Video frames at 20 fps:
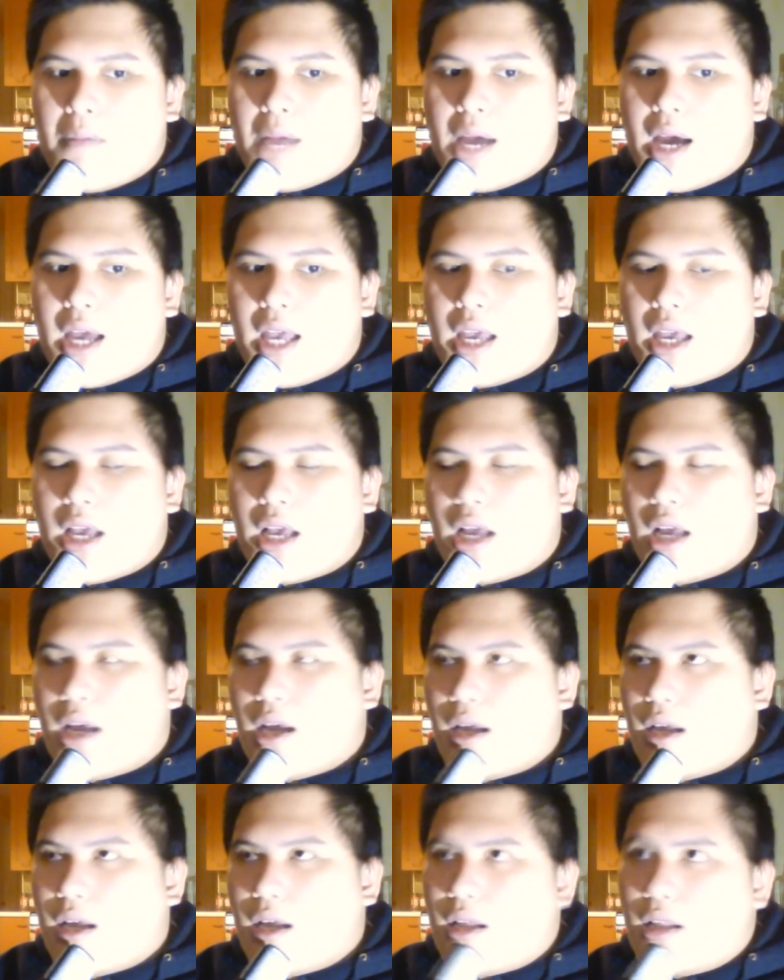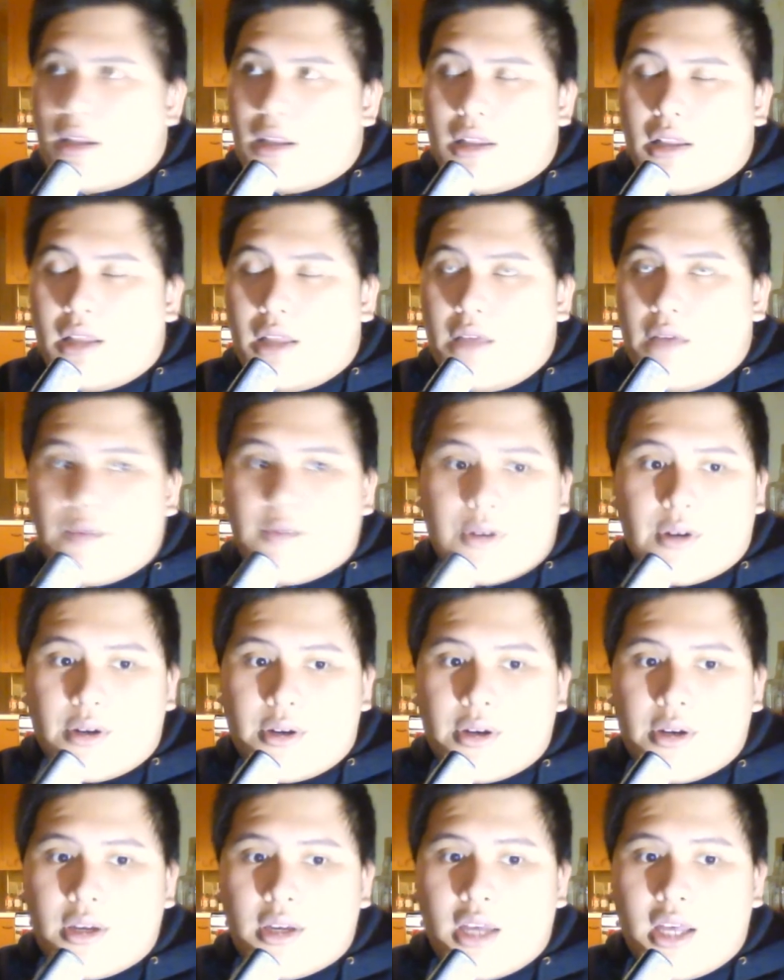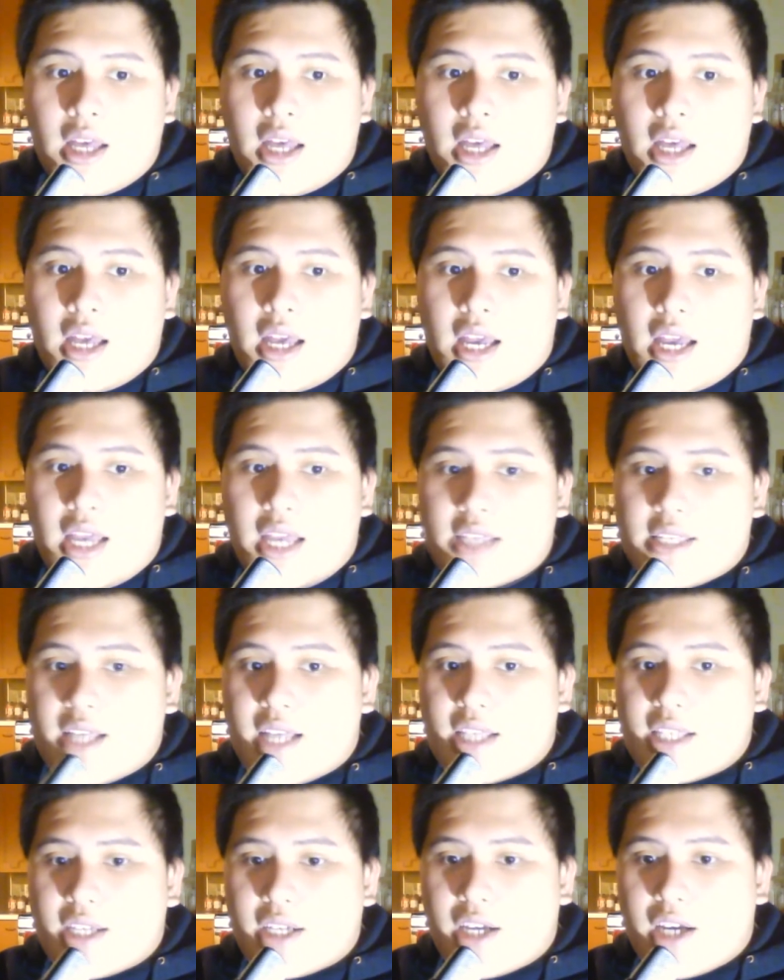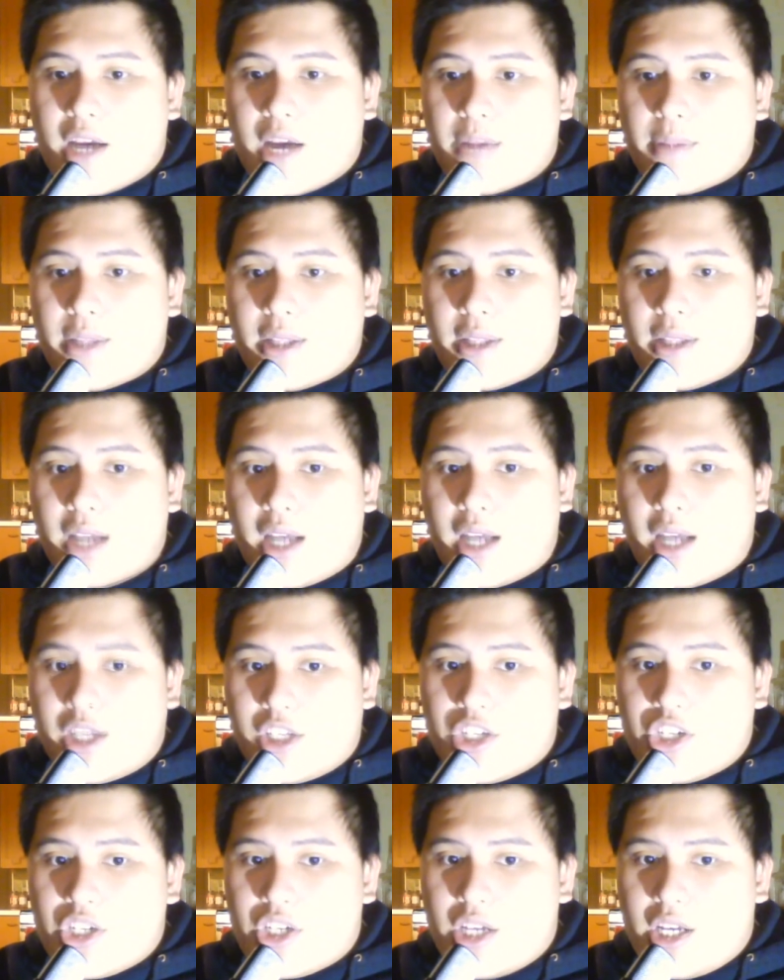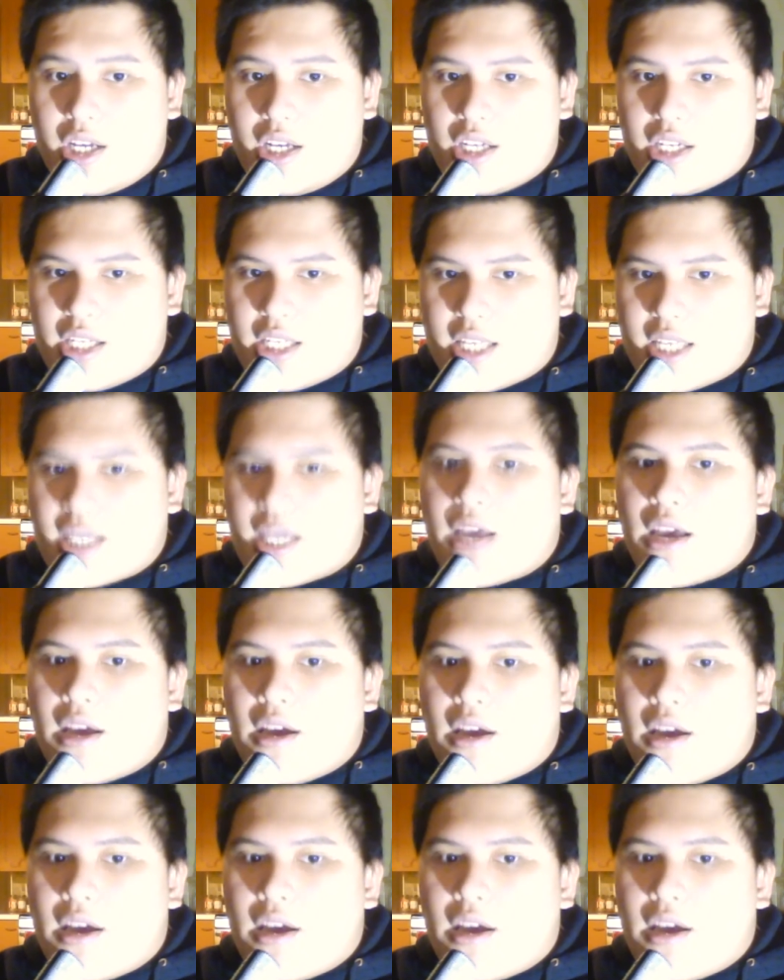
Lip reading: My lover is not common knowledge, she says,